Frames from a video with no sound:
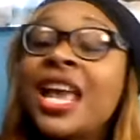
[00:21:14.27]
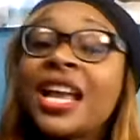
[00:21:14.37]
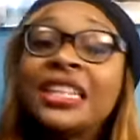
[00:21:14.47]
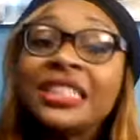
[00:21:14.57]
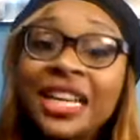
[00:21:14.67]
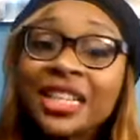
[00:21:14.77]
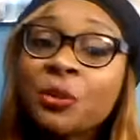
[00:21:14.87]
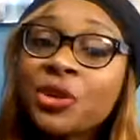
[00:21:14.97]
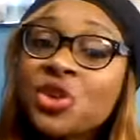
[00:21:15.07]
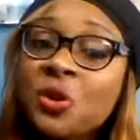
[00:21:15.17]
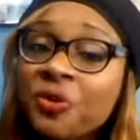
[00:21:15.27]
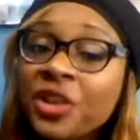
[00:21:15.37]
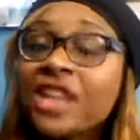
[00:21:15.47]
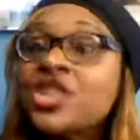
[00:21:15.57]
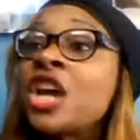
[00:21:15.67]
connected with your
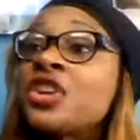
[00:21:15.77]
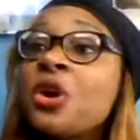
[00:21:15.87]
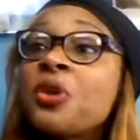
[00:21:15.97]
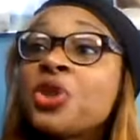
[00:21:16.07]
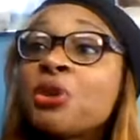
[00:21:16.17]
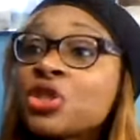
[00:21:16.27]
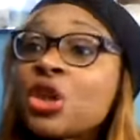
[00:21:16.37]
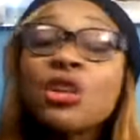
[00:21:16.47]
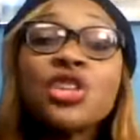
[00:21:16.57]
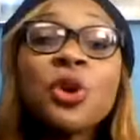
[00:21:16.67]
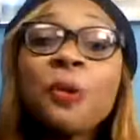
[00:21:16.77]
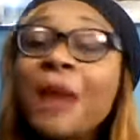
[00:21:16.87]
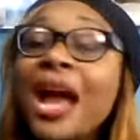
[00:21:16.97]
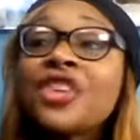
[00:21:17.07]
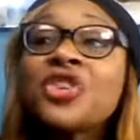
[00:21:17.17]
flesh. Your soul is your
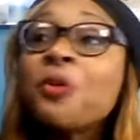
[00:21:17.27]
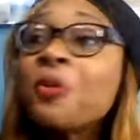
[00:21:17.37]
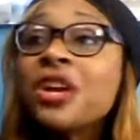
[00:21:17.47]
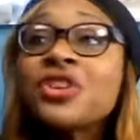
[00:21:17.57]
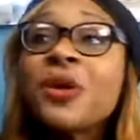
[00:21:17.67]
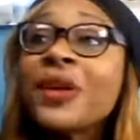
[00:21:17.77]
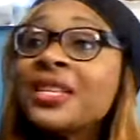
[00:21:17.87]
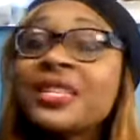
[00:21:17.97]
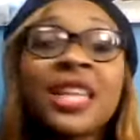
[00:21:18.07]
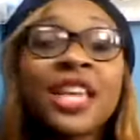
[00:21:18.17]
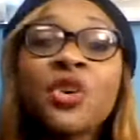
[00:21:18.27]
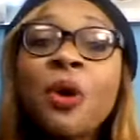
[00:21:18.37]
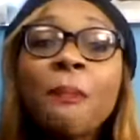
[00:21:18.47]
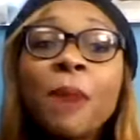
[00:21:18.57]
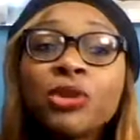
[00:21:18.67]
mind, your will, your intellect, your
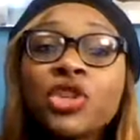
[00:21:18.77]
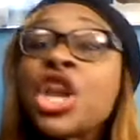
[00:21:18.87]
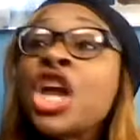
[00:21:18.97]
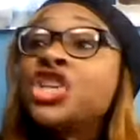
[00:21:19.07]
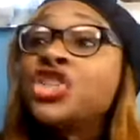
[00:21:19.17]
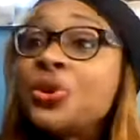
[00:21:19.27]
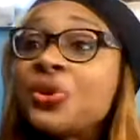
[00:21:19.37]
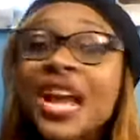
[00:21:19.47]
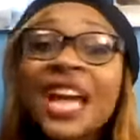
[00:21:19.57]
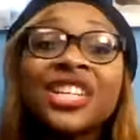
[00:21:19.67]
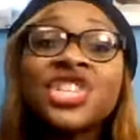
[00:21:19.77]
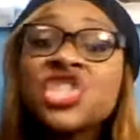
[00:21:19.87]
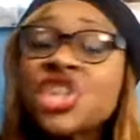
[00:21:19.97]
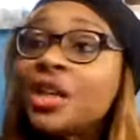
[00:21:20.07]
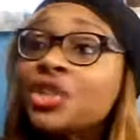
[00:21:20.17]
emotions. You got to
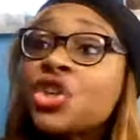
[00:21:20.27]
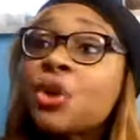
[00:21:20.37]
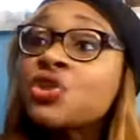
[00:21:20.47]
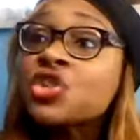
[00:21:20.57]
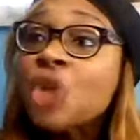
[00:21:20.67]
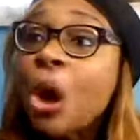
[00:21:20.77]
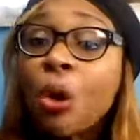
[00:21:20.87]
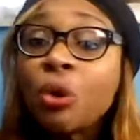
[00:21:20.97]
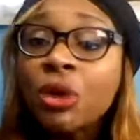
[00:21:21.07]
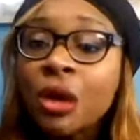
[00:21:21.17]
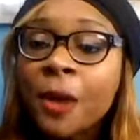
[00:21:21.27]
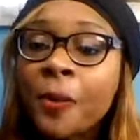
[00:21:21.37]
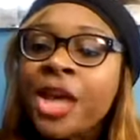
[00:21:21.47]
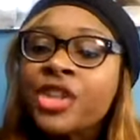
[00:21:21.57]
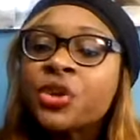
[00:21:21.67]
shut your soul up
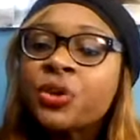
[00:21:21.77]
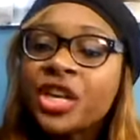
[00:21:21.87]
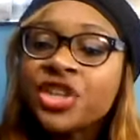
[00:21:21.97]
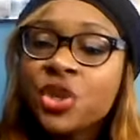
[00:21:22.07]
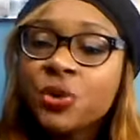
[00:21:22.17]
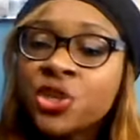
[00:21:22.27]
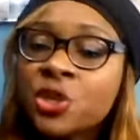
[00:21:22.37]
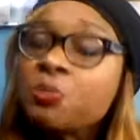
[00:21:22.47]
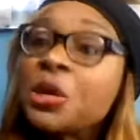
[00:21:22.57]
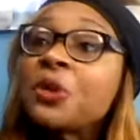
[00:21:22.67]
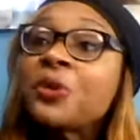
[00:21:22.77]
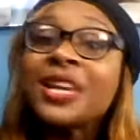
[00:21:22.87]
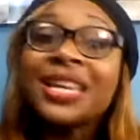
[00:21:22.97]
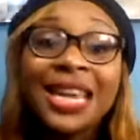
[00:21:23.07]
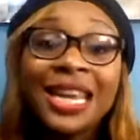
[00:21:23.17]
so that your
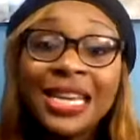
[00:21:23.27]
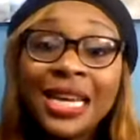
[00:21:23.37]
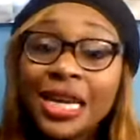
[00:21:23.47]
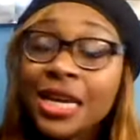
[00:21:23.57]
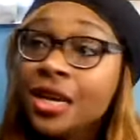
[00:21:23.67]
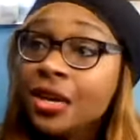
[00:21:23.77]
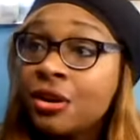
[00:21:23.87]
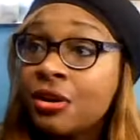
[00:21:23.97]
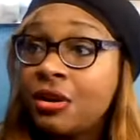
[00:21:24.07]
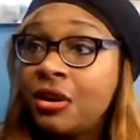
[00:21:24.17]
spirit can hear.